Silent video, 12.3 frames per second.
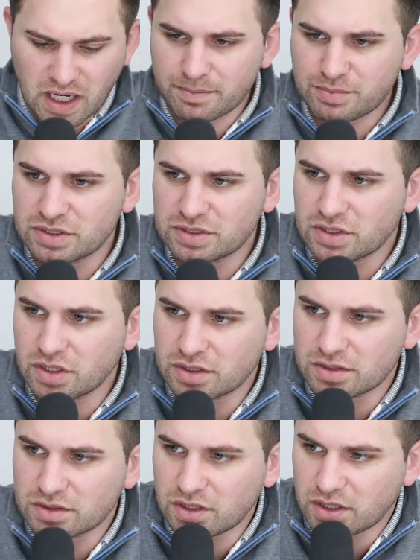options
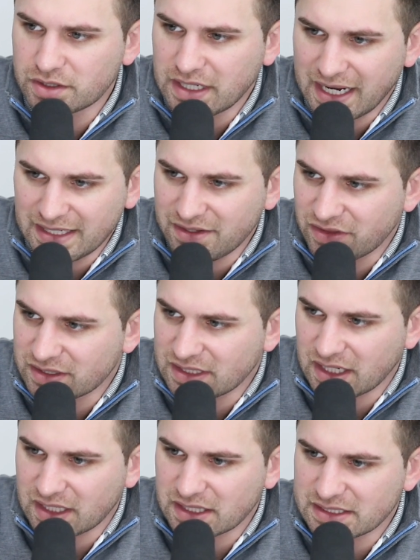on on anything that
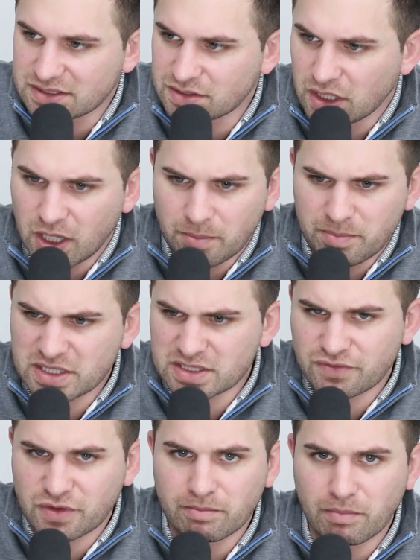I lease yeah. because
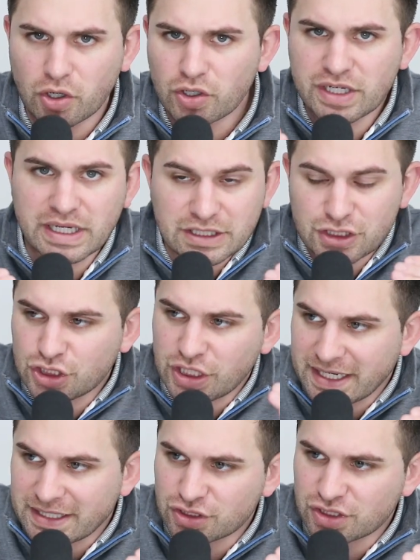if the market
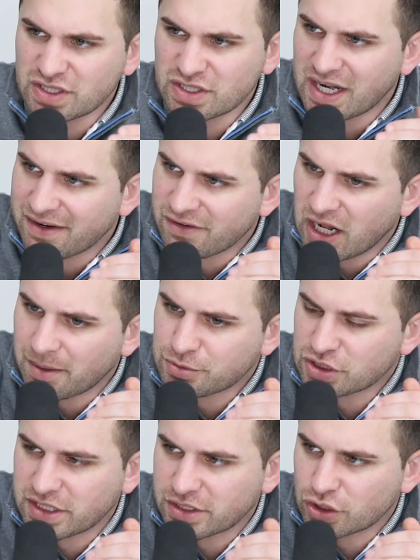changes and mm-hmm. I have an
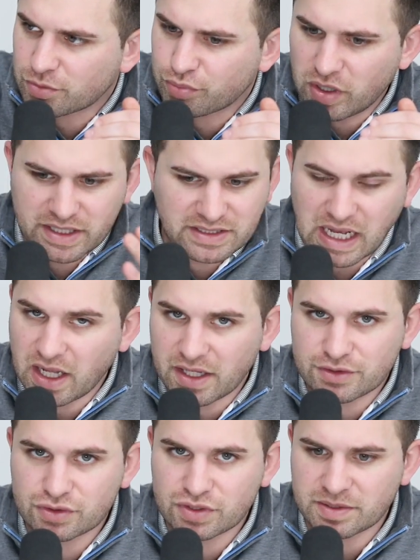option at a good price, mm-hmm. I'll
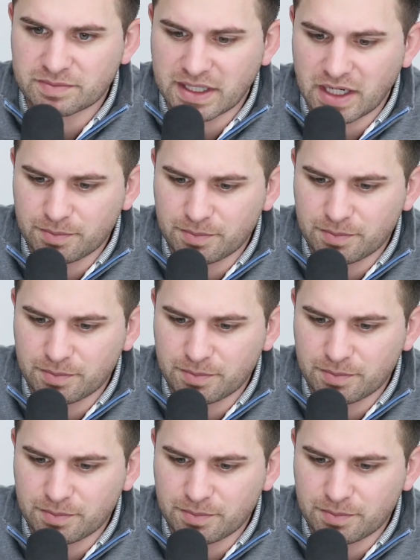exercise my